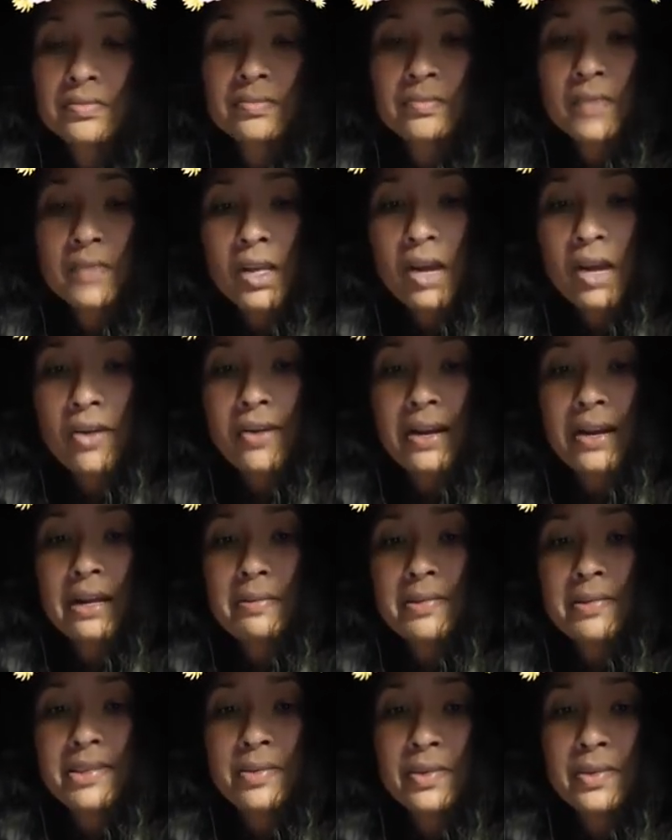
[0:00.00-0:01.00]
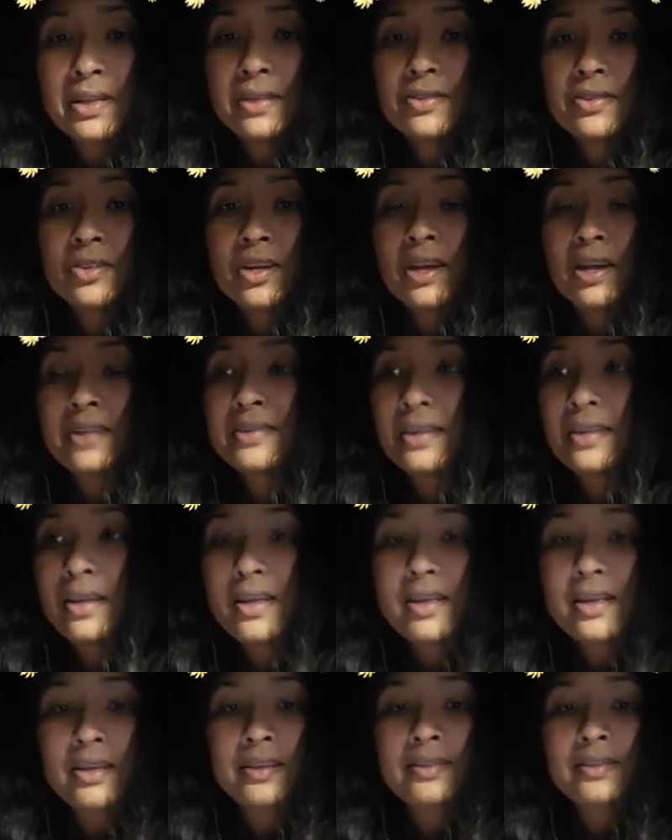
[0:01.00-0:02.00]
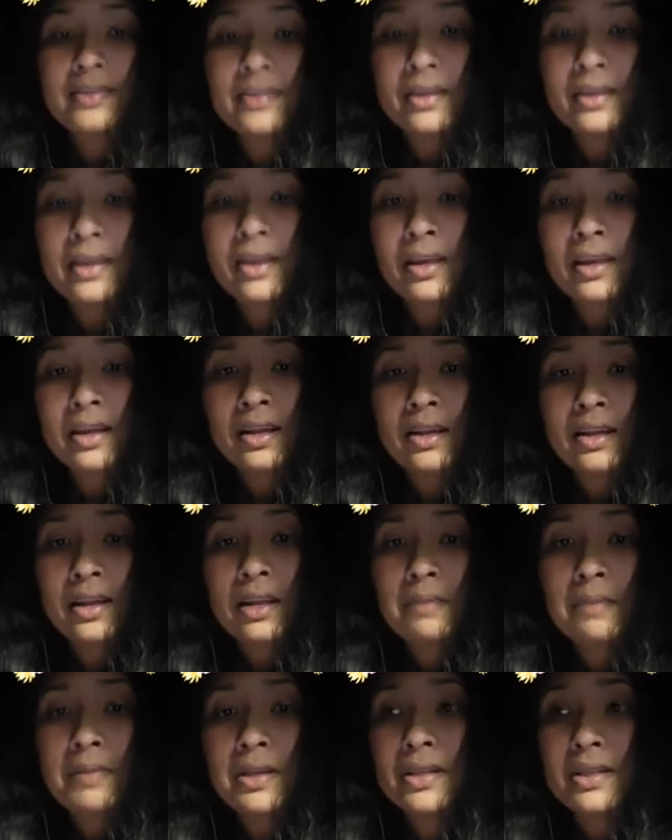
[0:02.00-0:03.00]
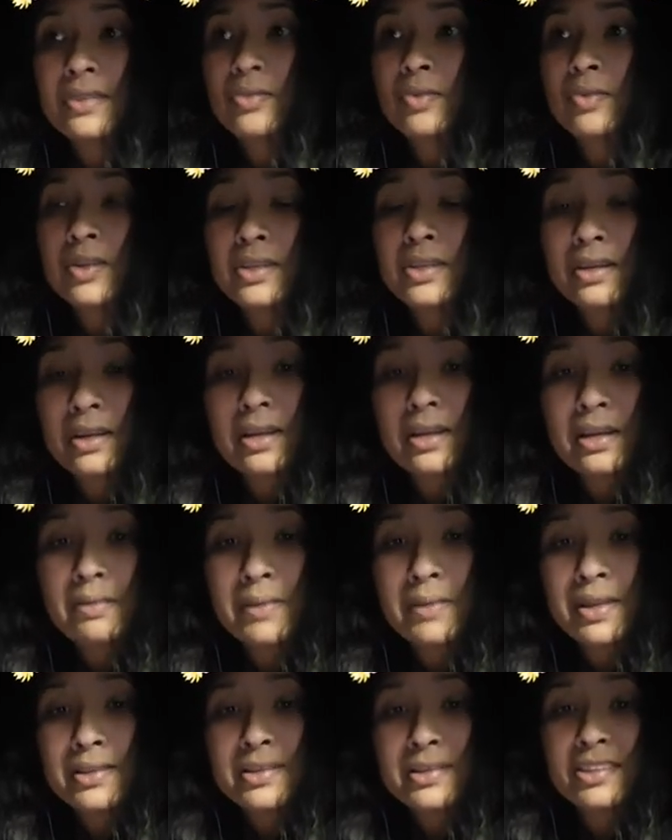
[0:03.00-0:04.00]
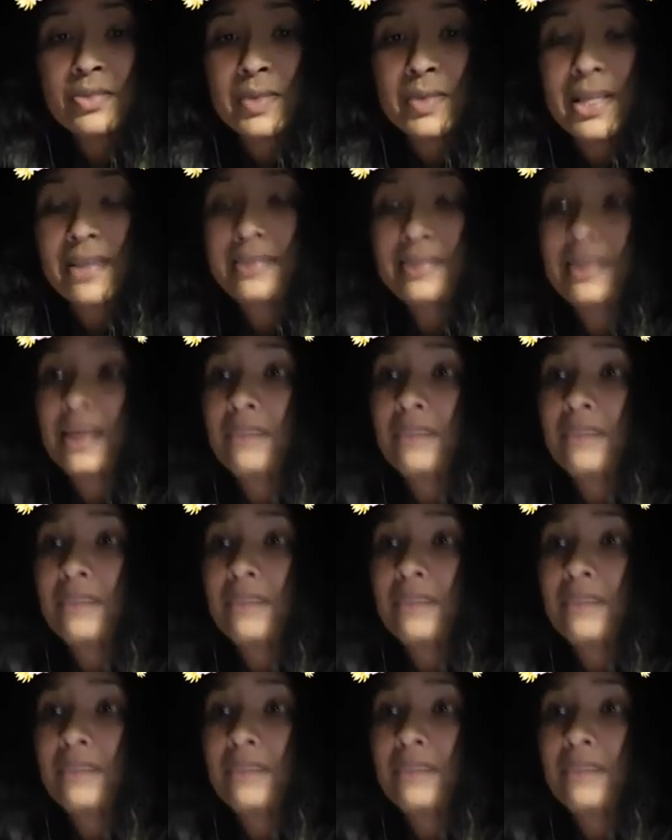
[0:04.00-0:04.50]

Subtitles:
Alright, let me see what else you guys are asking. Let me just read your comments, because when I save